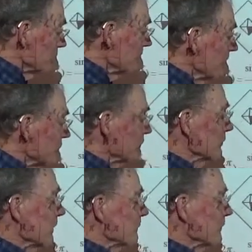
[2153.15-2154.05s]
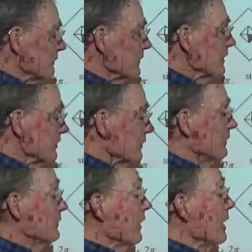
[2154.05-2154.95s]
tensor representation
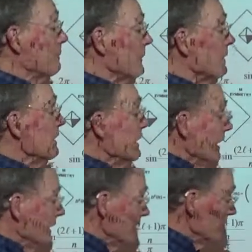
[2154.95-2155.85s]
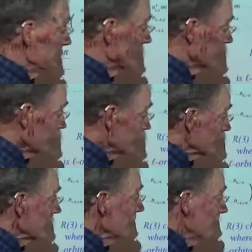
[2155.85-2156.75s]
is up, and it gives us
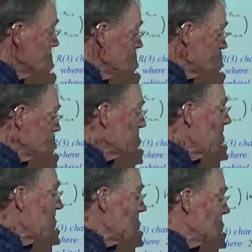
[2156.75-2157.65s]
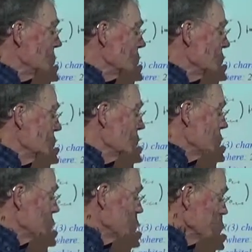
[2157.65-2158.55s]
these 5
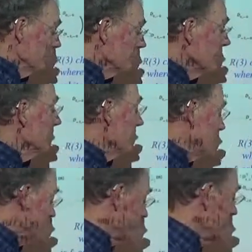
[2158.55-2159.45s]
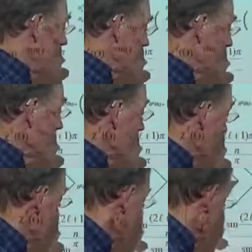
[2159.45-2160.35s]
things. It has 5 to